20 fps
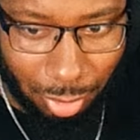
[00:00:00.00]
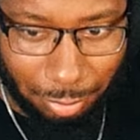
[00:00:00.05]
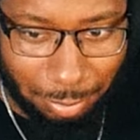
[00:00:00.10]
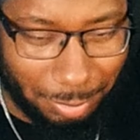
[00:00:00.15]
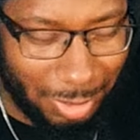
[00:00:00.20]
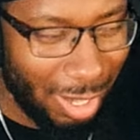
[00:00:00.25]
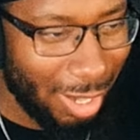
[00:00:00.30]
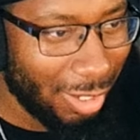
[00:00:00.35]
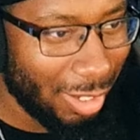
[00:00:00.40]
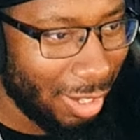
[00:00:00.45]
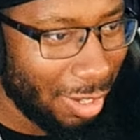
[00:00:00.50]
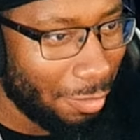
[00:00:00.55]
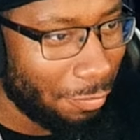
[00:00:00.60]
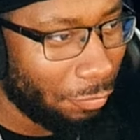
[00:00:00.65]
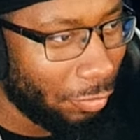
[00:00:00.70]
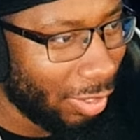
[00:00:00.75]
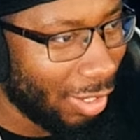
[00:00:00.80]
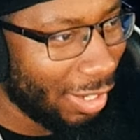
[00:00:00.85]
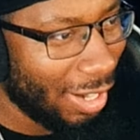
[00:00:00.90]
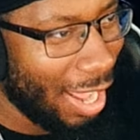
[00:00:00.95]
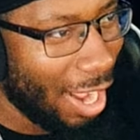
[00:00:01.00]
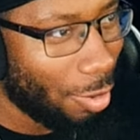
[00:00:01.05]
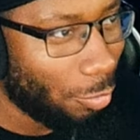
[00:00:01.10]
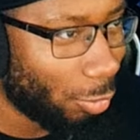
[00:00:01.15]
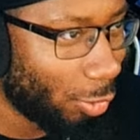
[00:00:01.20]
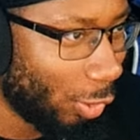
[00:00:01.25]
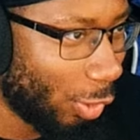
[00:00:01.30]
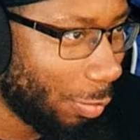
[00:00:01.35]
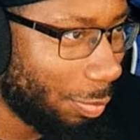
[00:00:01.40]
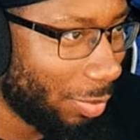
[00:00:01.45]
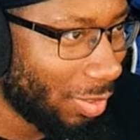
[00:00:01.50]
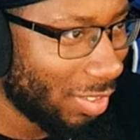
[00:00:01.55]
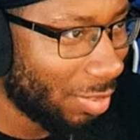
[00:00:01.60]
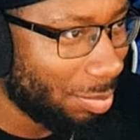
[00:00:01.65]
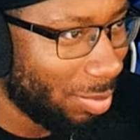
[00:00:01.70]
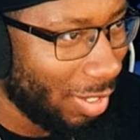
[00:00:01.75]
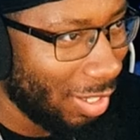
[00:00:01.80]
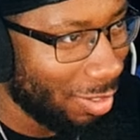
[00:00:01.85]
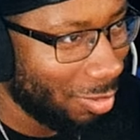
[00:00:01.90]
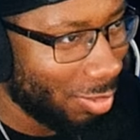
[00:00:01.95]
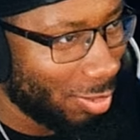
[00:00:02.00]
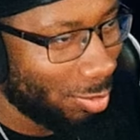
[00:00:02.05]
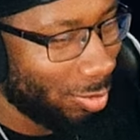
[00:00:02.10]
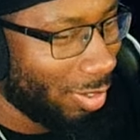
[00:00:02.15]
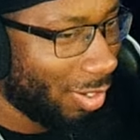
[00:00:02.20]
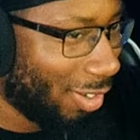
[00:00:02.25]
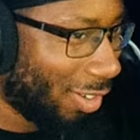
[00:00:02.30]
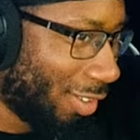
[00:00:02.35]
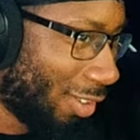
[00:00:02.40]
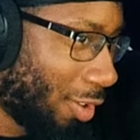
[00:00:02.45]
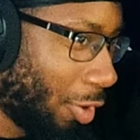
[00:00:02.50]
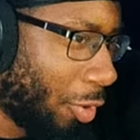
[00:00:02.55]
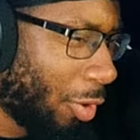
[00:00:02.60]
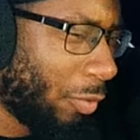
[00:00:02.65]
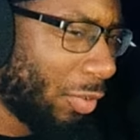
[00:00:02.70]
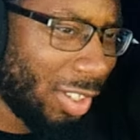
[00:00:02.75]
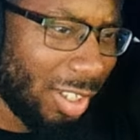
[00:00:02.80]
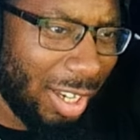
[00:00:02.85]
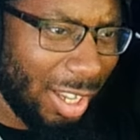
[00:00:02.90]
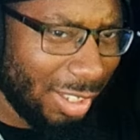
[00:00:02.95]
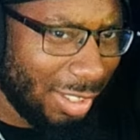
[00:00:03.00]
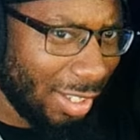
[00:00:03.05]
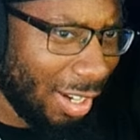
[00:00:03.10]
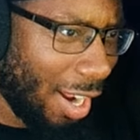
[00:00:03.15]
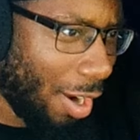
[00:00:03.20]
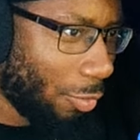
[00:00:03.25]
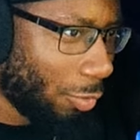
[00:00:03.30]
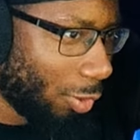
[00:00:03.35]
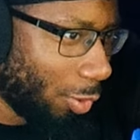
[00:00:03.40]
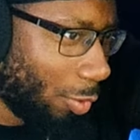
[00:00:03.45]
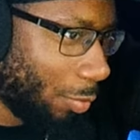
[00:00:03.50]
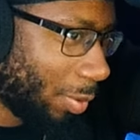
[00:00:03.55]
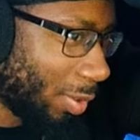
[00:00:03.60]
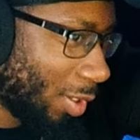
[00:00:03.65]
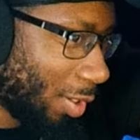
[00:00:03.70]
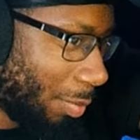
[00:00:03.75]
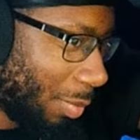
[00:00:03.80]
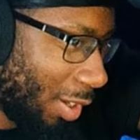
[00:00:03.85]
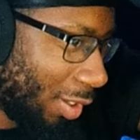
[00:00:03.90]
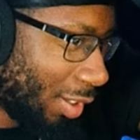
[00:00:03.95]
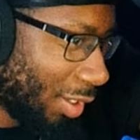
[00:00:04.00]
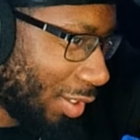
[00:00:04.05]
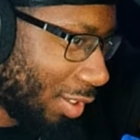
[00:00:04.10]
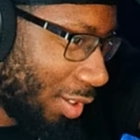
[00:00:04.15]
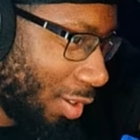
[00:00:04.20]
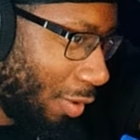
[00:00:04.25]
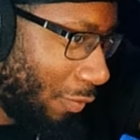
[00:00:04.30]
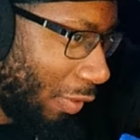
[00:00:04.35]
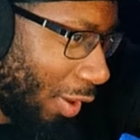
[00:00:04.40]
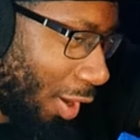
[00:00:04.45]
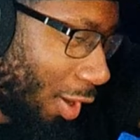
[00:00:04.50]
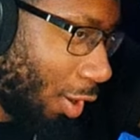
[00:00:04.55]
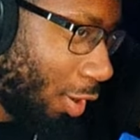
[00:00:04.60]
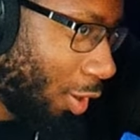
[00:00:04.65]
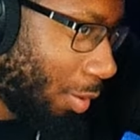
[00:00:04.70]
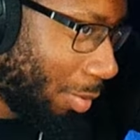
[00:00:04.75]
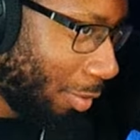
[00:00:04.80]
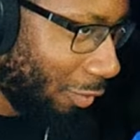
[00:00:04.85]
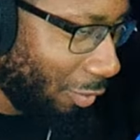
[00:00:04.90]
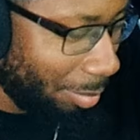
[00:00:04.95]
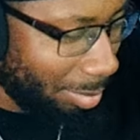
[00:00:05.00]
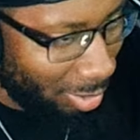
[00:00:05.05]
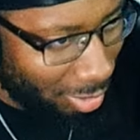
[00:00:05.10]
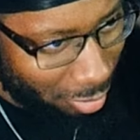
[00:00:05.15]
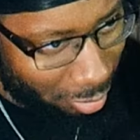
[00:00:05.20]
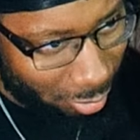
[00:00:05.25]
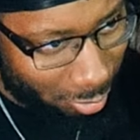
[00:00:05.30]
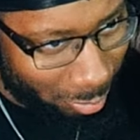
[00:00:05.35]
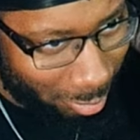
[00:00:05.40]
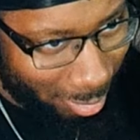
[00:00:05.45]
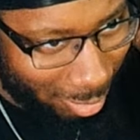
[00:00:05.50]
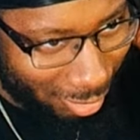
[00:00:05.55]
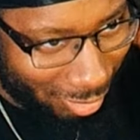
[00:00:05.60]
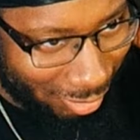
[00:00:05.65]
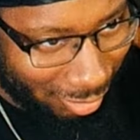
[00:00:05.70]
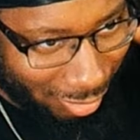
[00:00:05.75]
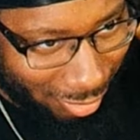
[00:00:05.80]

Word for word: They had like a freaking hour loop of this playing on Twitter, or was it like ten hour loop or something like this of like a clip of it playing on Twitter.